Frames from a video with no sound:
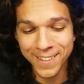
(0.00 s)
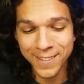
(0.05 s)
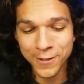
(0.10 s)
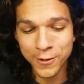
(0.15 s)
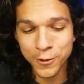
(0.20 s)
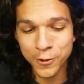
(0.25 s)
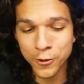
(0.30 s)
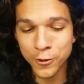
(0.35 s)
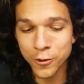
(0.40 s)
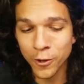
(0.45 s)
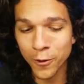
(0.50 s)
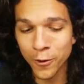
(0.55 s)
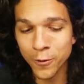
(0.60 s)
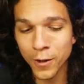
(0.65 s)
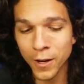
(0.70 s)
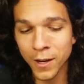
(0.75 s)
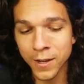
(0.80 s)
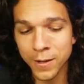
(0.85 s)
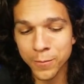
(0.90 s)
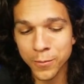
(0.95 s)
So
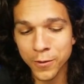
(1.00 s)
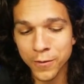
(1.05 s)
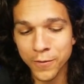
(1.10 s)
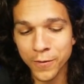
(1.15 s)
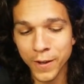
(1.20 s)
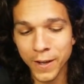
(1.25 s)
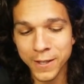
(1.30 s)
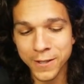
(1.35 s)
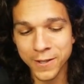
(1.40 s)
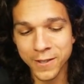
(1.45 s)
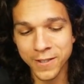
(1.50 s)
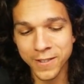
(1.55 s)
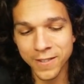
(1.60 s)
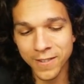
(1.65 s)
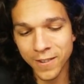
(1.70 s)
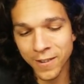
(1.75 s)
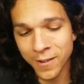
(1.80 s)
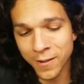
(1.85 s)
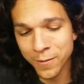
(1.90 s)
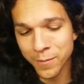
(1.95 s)
unprofessional.
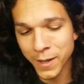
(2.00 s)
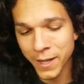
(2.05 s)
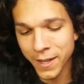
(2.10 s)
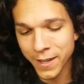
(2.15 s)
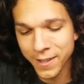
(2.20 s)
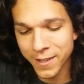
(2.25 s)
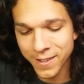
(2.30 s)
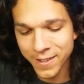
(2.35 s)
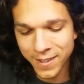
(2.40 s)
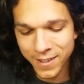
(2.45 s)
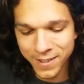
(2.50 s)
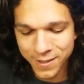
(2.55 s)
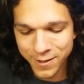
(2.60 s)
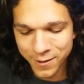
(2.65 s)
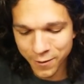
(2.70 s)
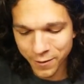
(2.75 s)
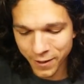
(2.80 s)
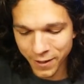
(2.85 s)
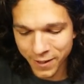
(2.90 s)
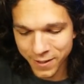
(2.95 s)
Oh man, it's
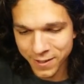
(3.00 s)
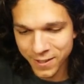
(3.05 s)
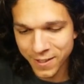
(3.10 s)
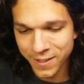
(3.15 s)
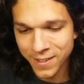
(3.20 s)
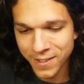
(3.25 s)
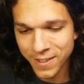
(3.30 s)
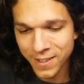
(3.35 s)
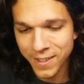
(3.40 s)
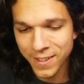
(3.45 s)
crazy.